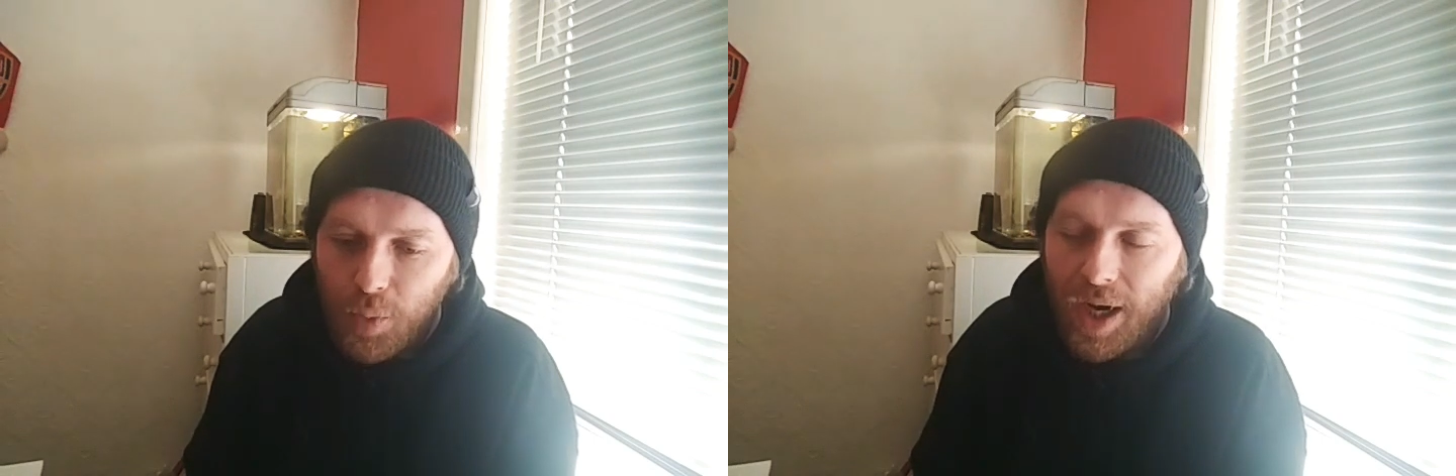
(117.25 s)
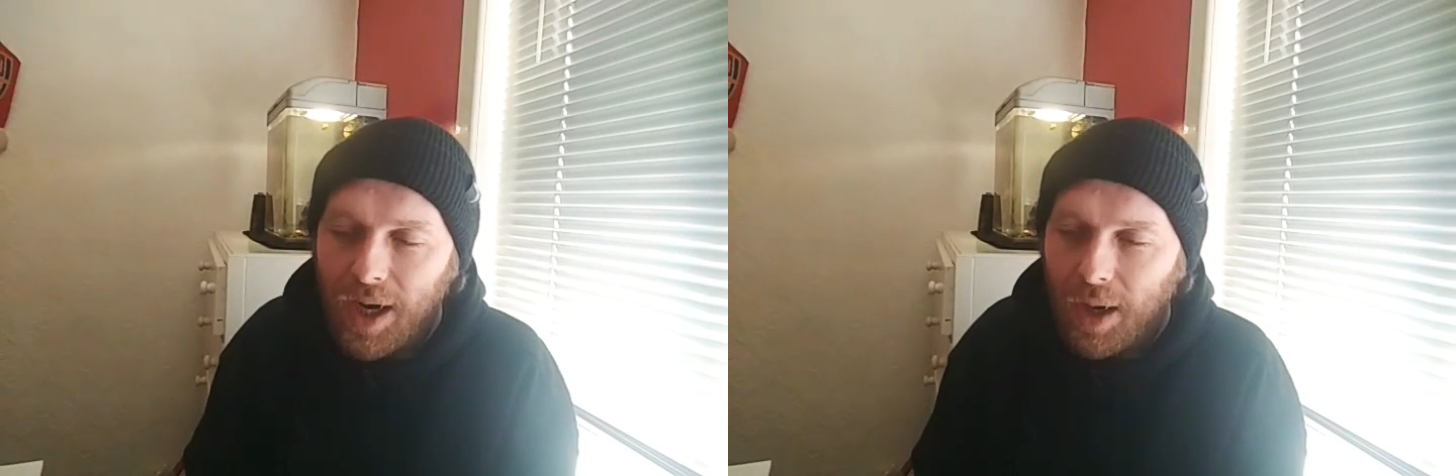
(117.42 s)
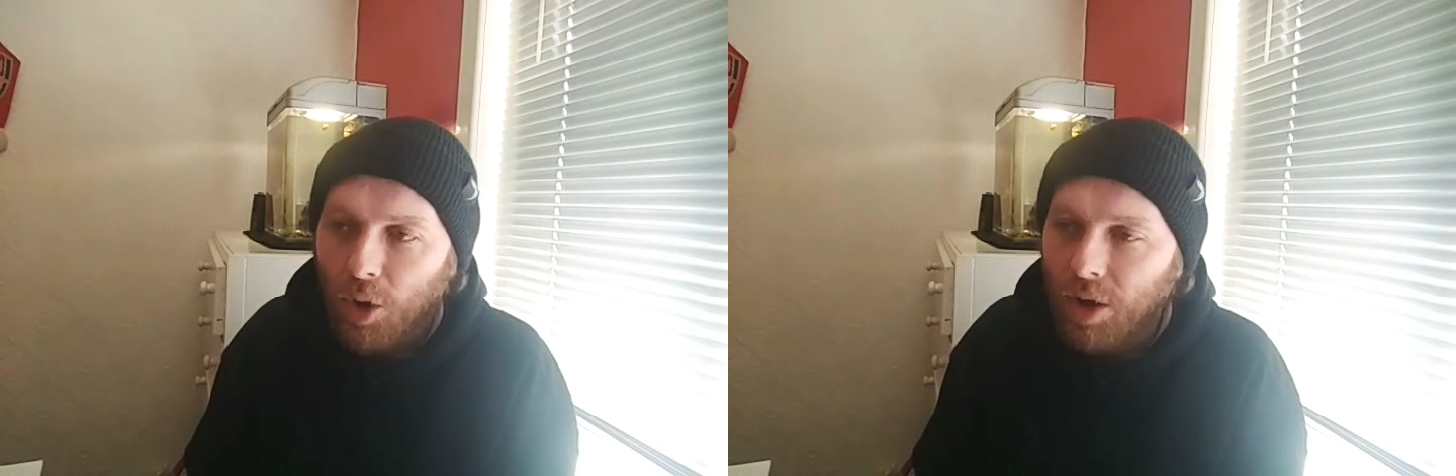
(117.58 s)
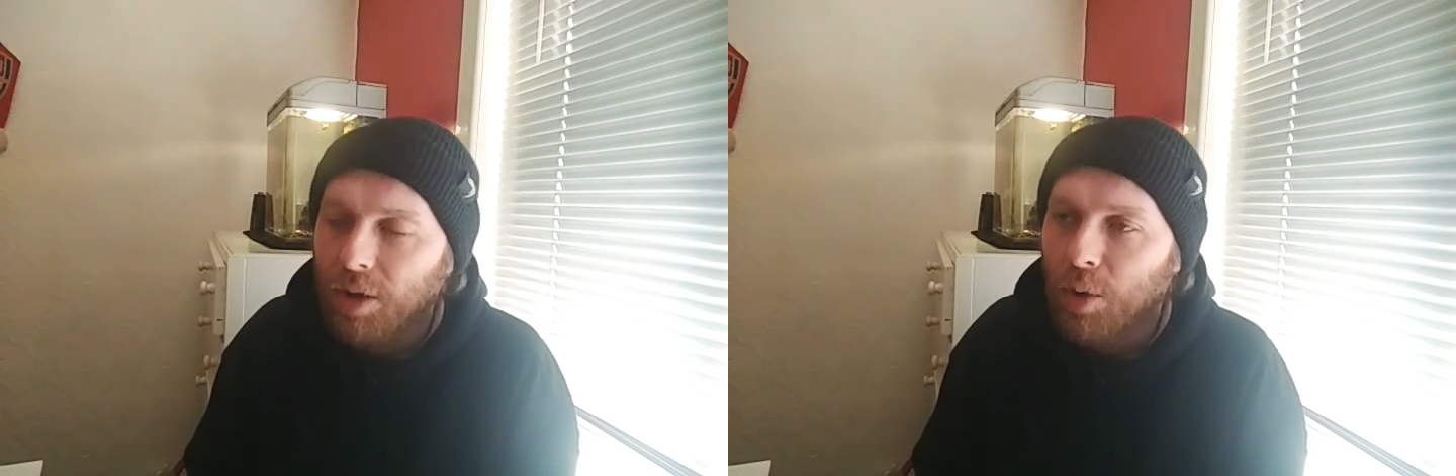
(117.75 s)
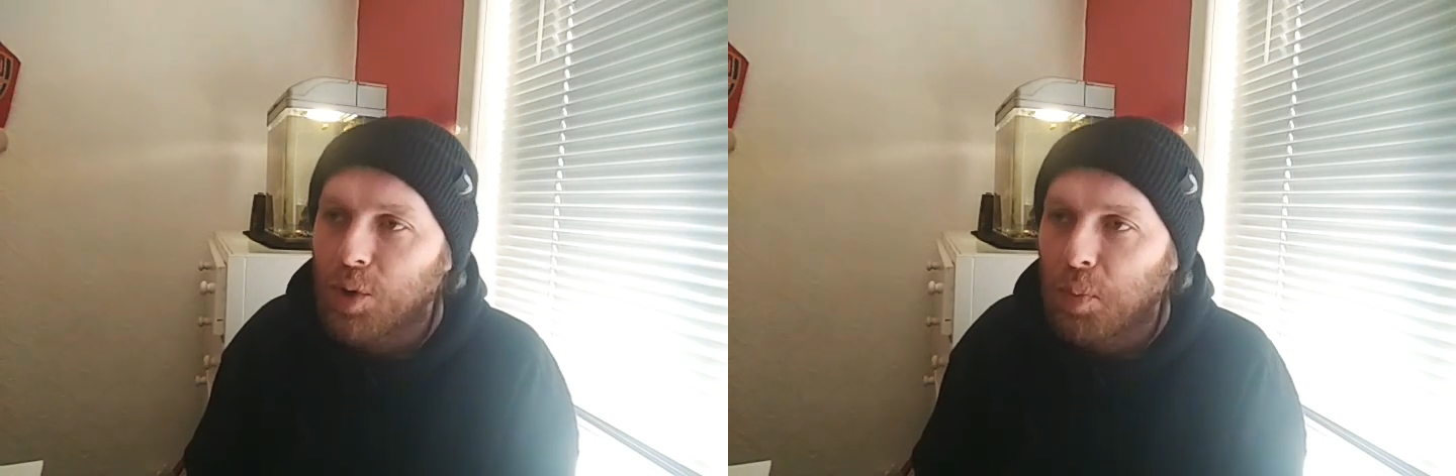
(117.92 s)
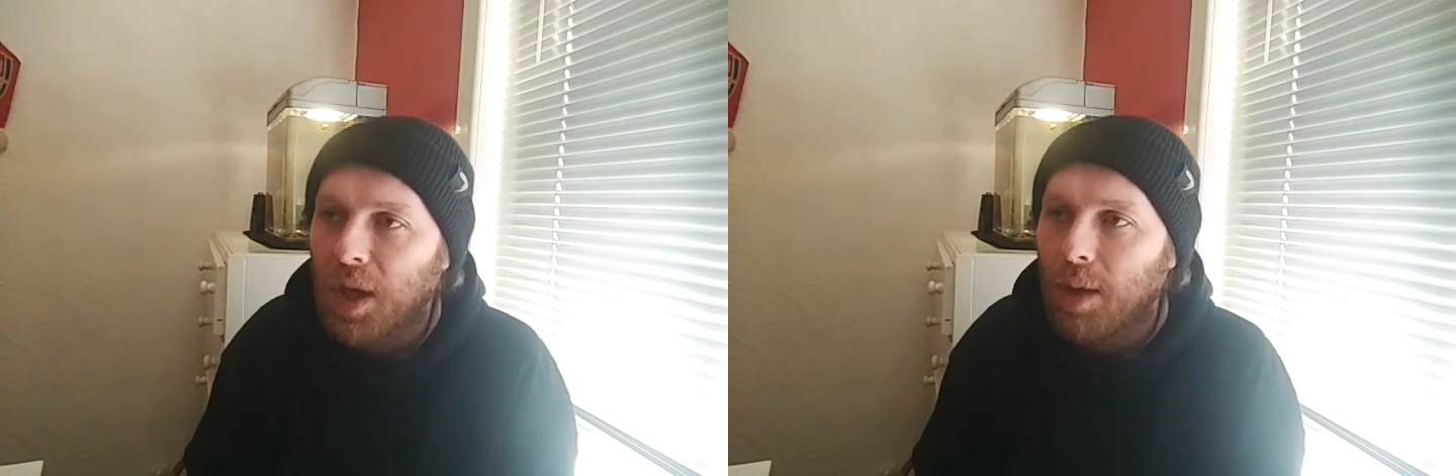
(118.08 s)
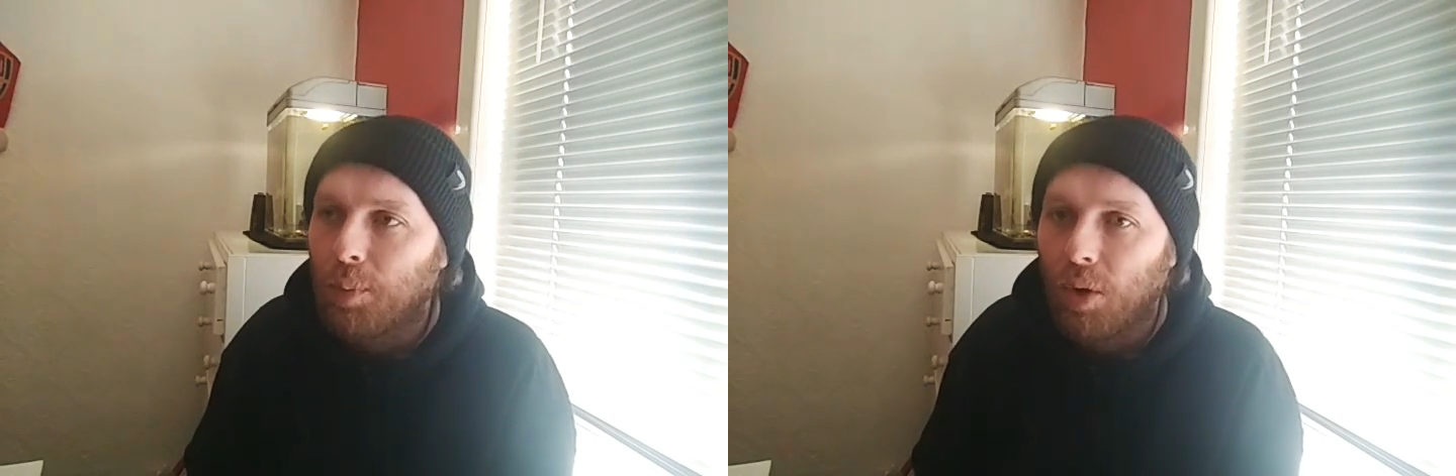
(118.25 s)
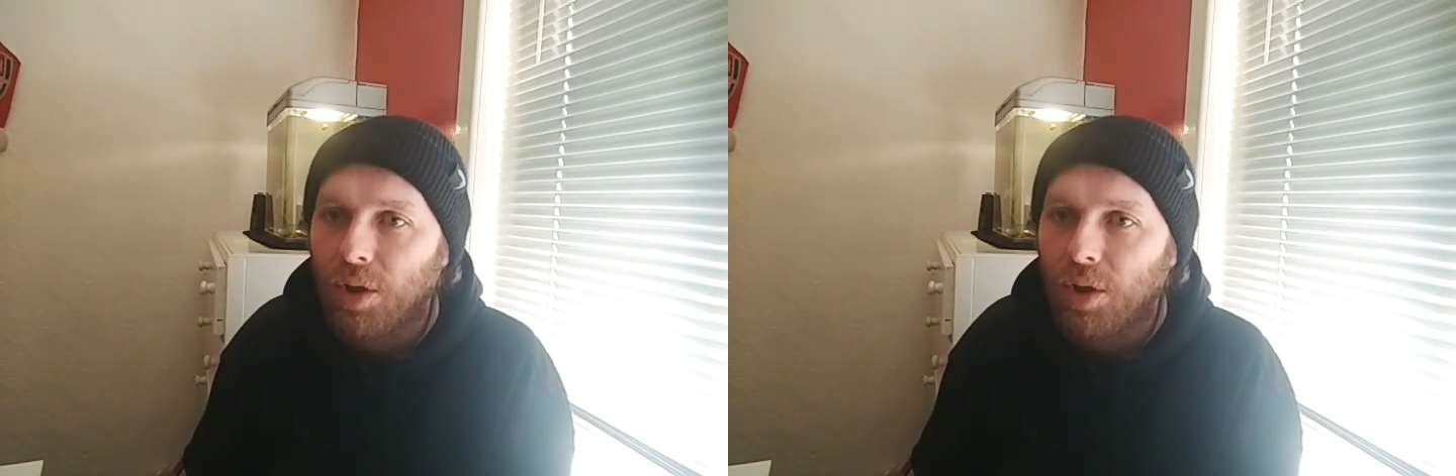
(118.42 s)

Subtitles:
are one of those people